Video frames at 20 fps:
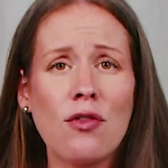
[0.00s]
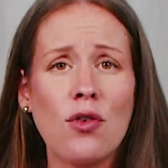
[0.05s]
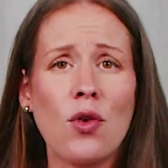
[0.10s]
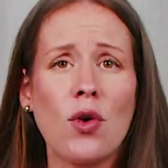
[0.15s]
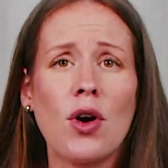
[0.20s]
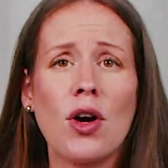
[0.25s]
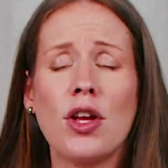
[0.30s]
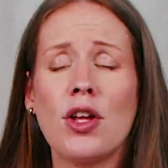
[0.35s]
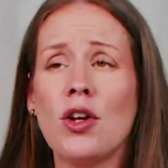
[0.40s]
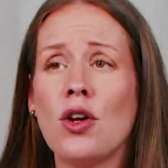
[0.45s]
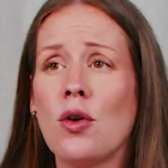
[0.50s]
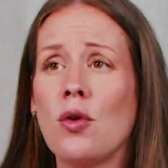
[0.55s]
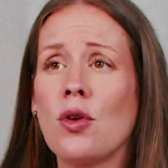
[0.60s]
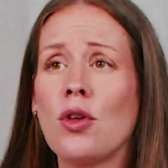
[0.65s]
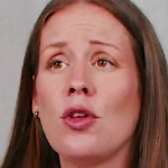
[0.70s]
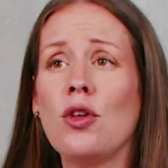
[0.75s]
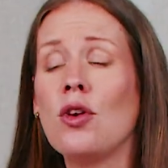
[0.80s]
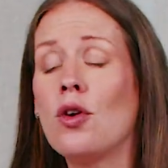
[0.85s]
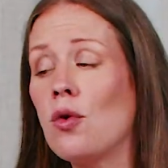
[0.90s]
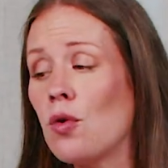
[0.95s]
or, you
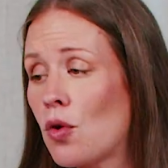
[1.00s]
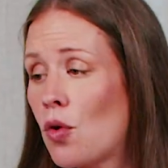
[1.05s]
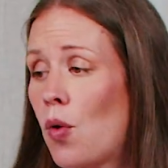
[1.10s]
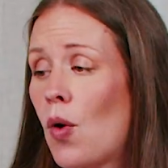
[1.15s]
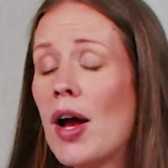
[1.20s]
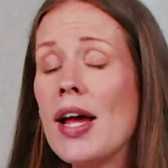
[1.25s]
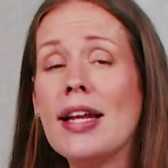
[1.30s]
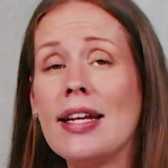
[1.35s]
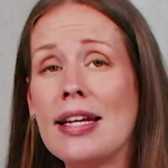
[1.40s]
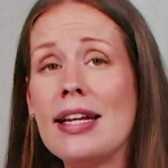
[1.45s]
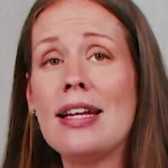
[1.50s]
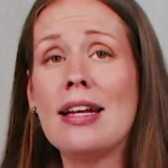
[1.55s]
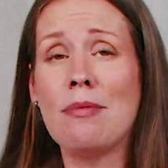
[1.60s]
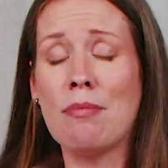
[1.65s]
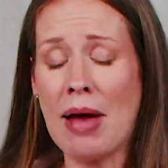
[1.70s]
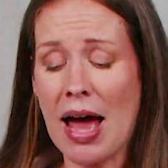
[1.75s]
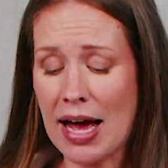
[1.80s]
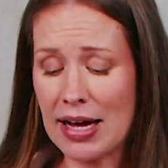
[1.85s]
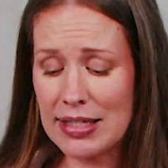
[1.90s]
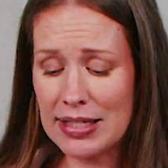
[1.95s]
don't quite need a
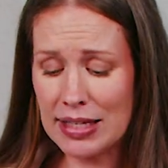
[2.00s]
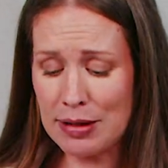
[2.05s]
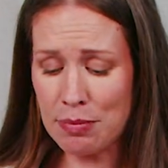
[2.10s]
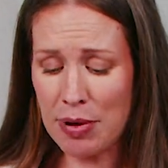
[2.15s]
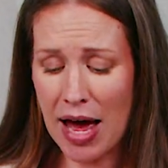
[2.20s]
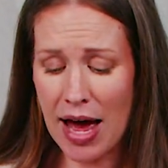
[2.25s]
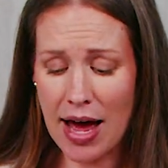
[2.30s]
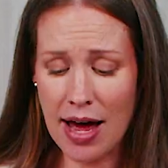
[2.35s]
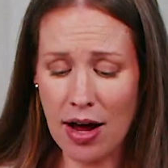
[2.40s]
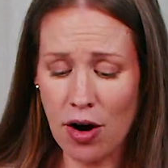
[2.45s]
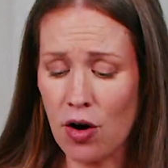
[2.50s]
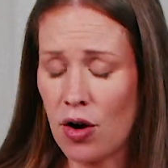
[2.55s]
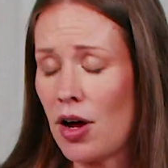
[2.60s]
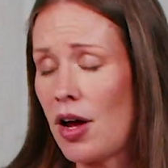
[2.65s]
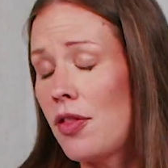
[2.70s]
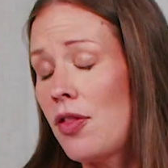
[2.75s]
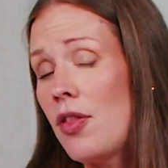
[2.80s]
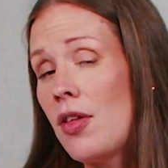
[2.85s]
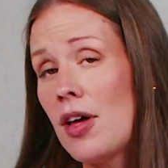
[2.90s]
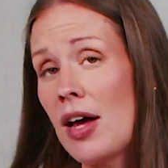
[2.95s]
maxi pad
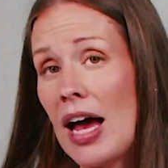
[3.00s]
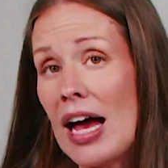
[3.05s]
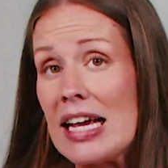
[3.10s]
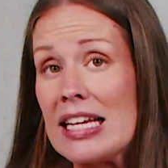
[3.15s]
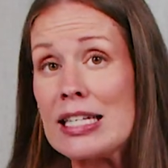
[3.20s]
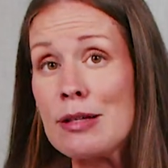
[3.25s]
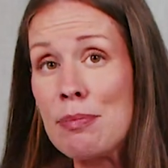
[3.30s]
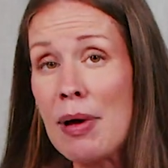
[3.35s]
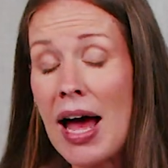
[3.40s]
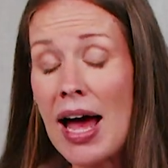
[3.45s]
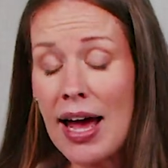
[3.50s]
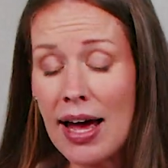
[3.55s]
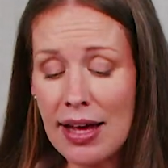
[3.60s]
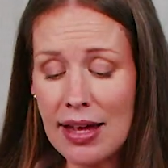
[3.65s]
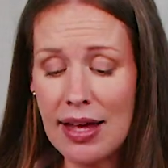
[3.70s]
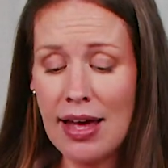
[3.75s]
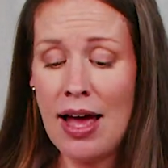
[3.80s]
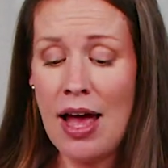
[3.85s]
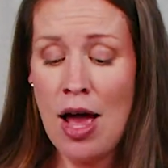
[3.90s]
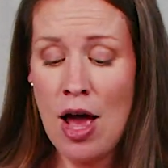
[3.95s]
or the ice pack.
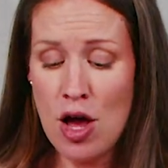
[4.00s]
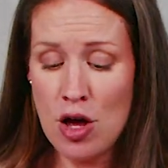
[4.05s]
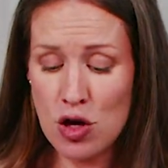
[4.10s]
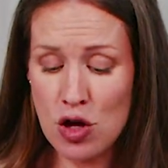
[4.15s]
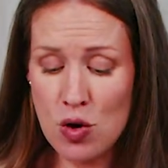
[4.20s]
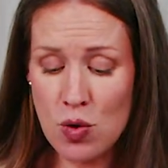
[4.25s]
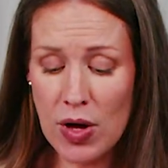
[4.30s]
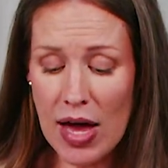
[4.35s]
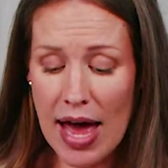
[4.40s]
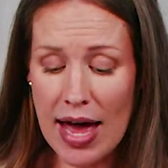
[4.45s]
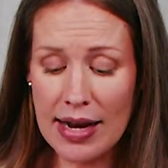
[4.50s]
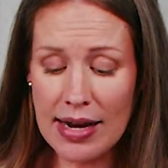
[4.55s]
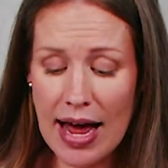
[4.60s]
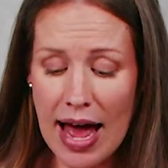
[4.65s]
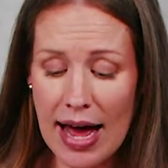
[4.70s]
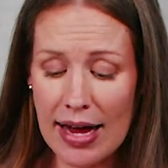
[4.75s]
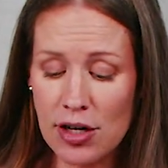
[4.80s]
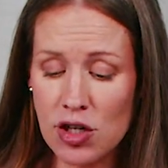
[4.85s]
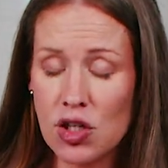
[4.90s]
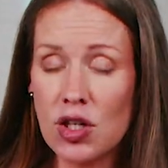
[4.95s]
You can
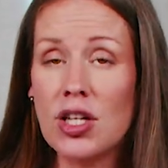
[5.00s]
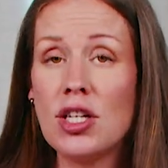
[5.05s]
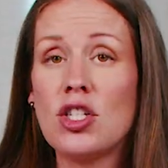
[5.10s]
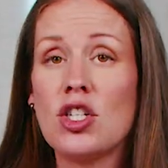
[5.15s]
actually